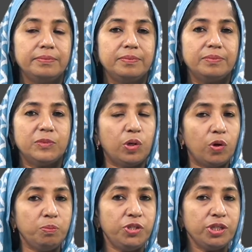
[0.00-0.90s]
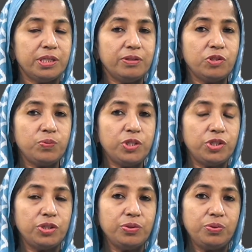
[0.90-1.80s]
The objectives we
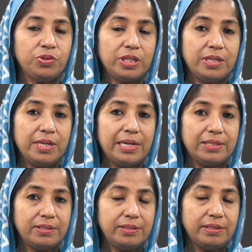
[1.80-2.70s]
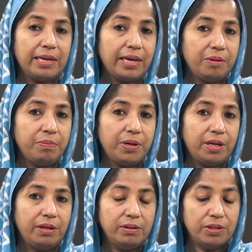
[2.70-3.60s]
choose in a lesson can be
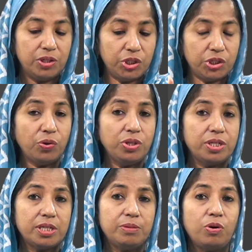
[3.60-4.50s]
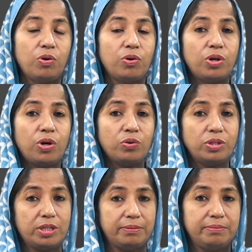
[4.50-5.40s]
short term or long
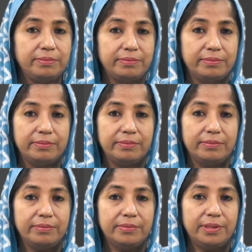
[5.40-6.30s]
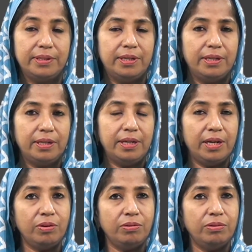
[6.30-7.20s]
term.
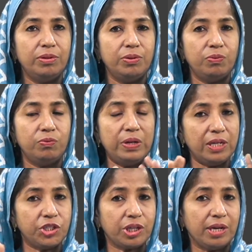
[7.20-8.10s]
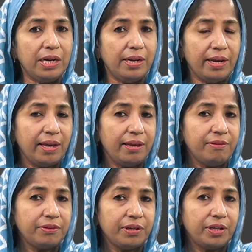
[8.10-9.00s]
Now, will a child have
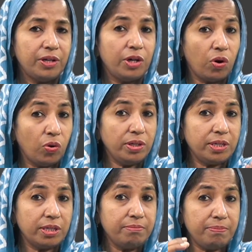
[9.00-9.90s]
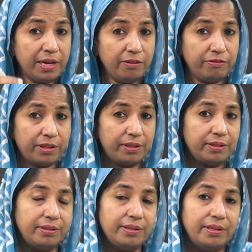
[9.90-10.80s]
a long term benefit
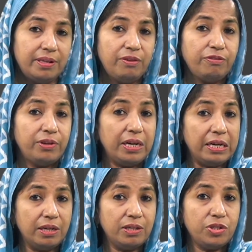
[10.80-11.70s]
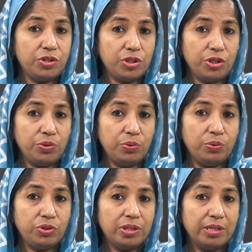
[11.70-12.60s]
if he learns to
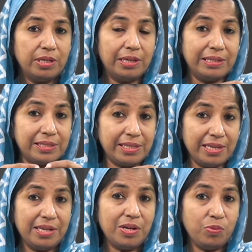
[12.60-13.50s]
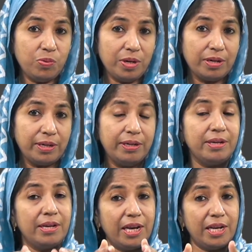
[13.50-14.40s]
use a single word
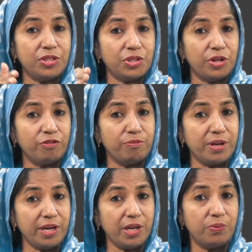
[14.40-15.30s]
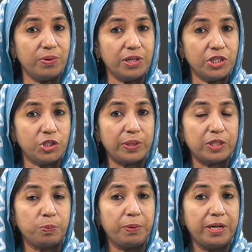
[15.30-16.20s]
instead of many words to
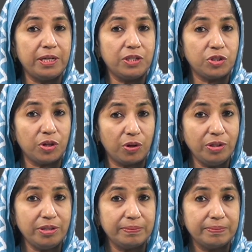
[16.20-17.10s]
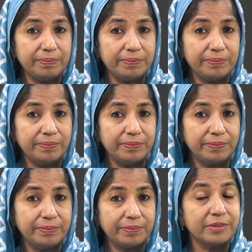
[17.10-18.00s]
explain his thought?
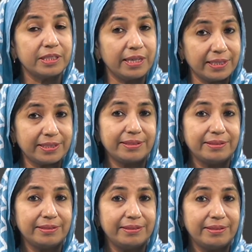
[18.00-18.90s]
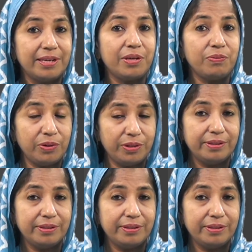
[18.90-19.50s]
Yes, he would.